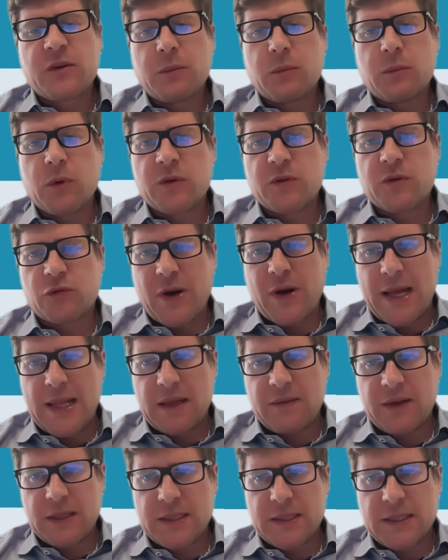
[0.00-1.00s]
of the most
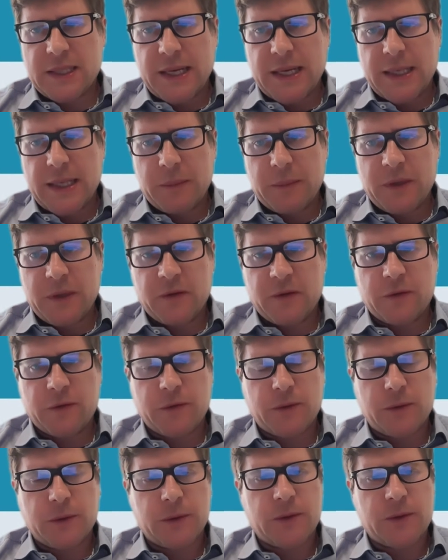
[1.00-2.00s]
relevant elements
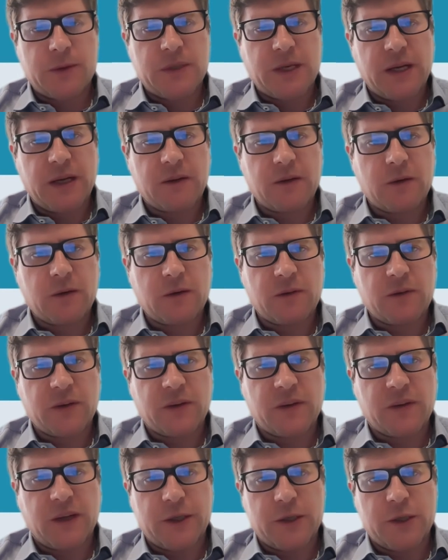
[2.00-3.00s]
for today's
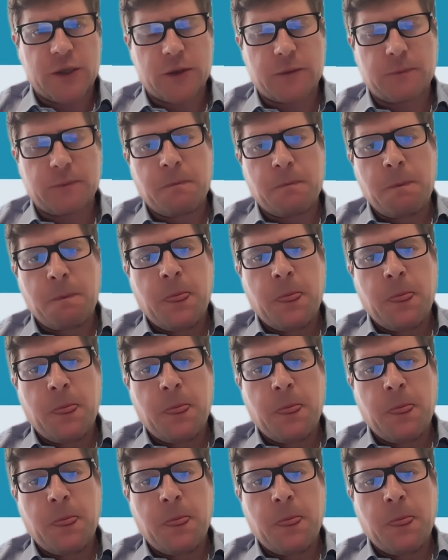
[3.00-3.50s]
conversation.